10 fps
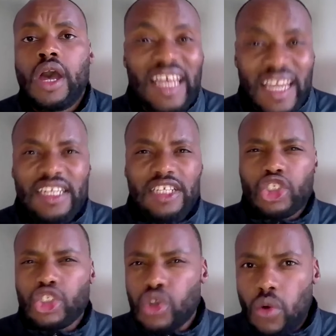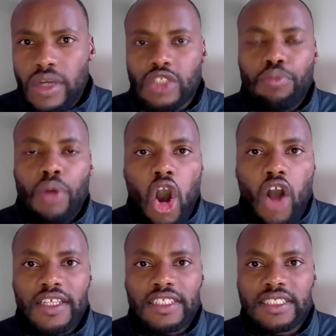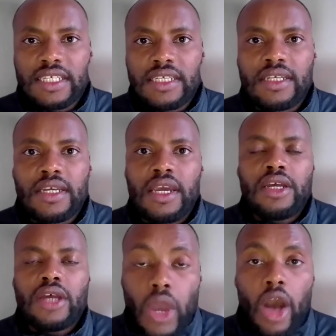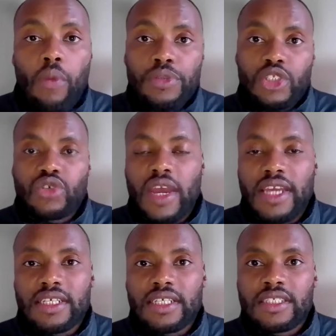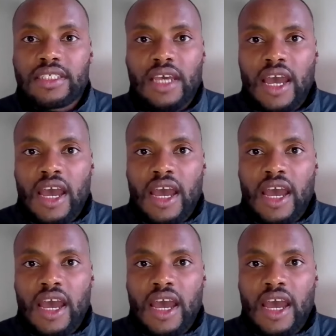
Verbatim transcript: it's like an insurance policy to help traders,